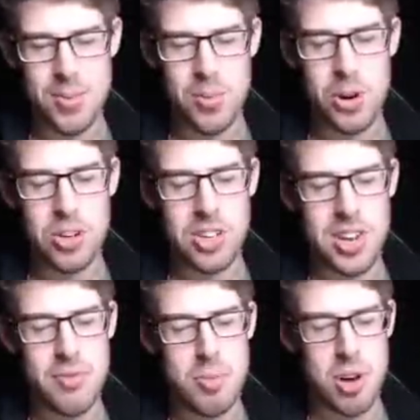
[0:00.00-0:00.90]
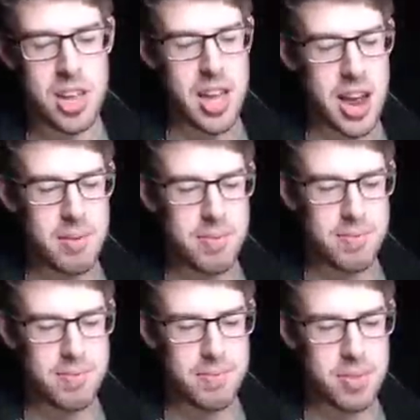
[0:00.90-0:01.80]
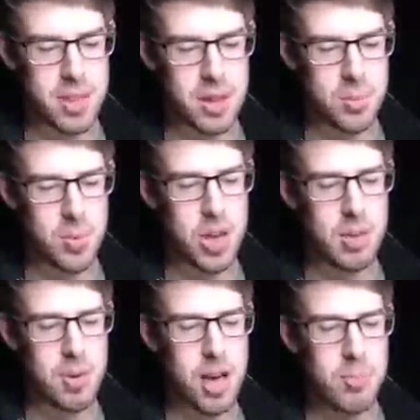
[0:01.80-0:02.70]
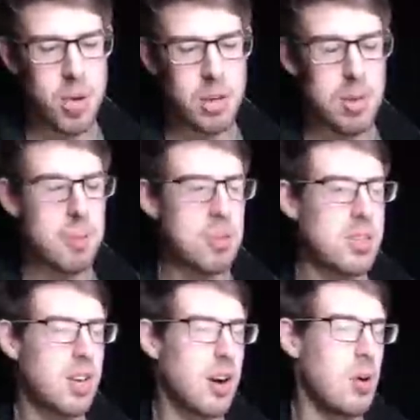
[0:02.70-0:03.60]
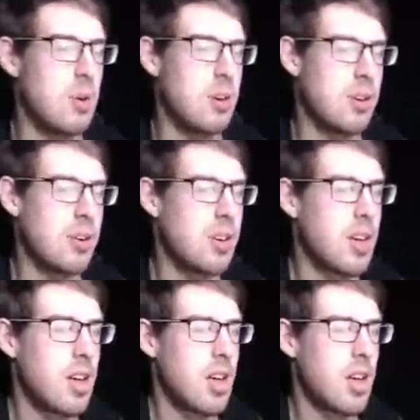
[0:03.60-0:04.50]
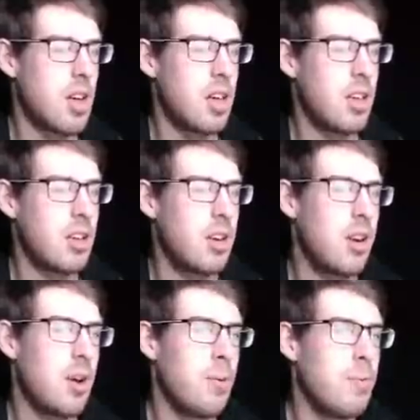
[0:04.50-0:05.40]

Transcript: What did everybody get? Wake me up inside. Oh no, no.